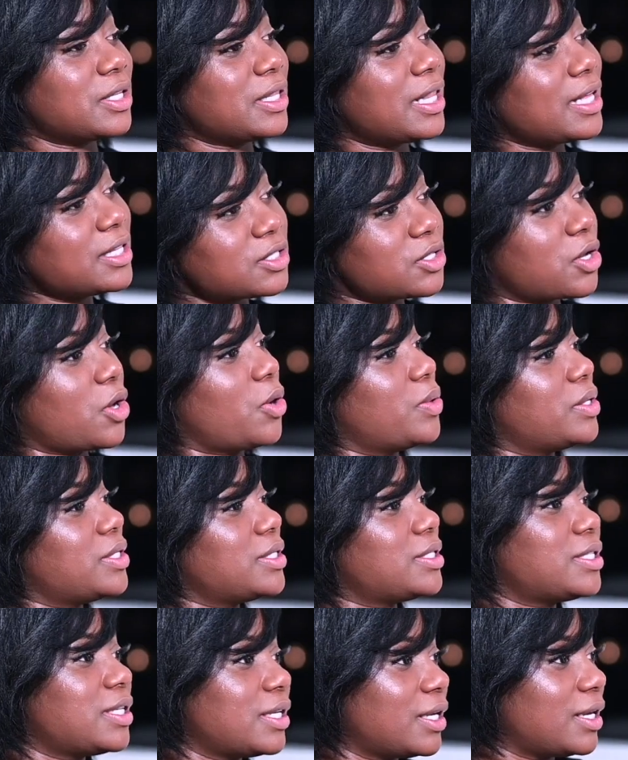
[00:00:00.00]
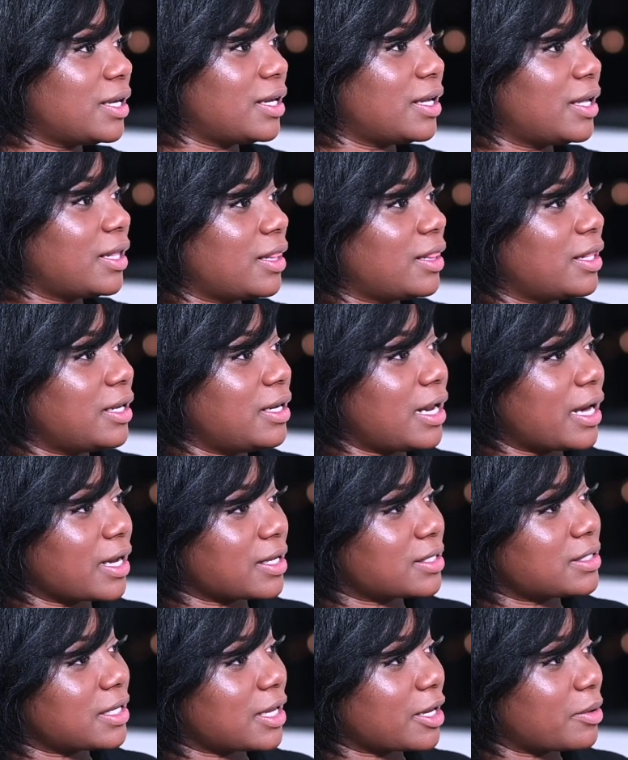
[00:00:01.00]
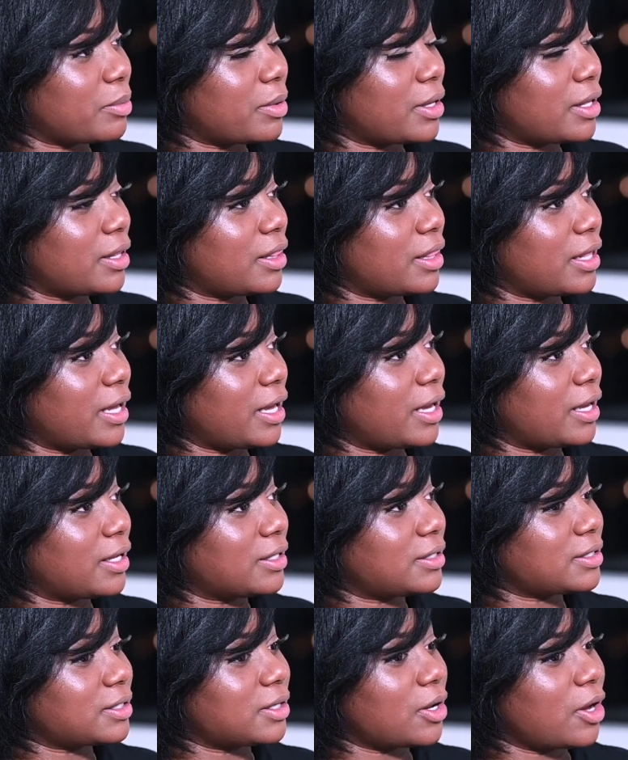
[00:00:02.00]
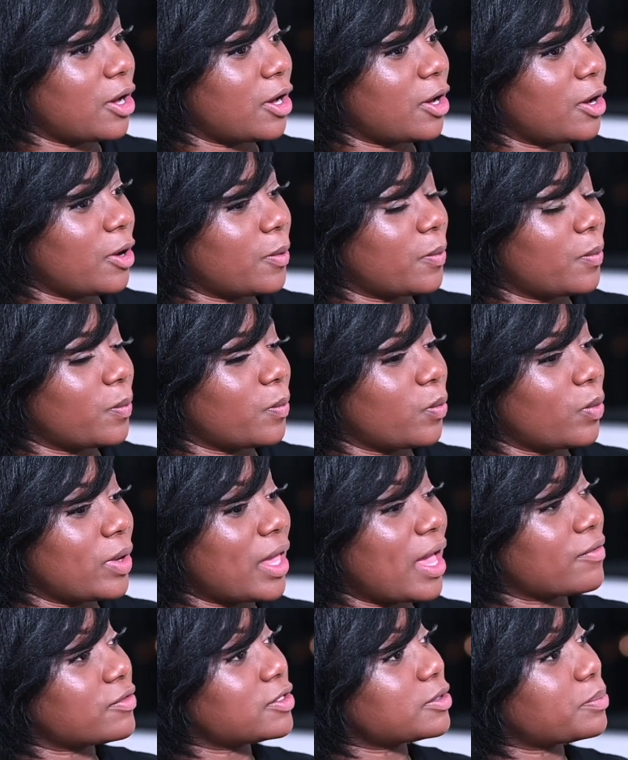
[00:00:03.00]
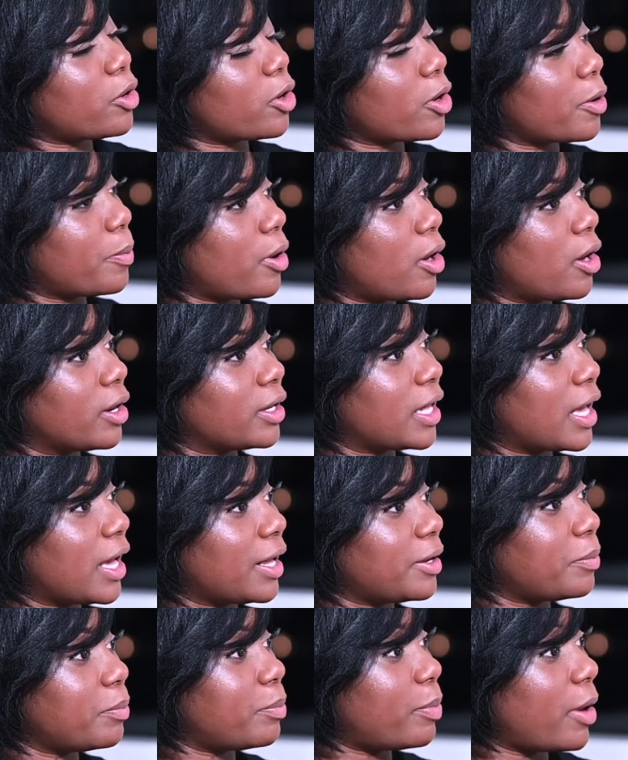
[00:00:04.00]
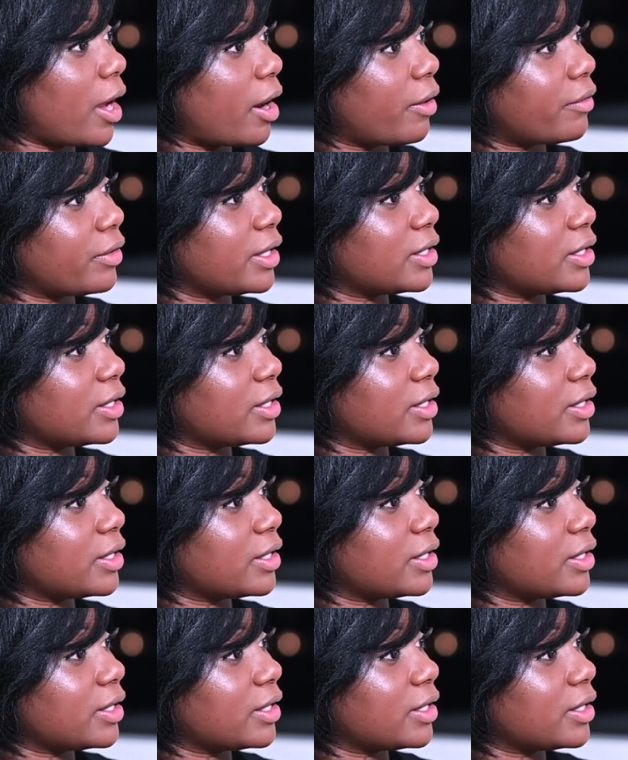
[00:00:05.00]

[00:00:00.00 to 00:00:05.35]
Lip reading: let's go into the next segment that we haven't spoke upon yet. Barry.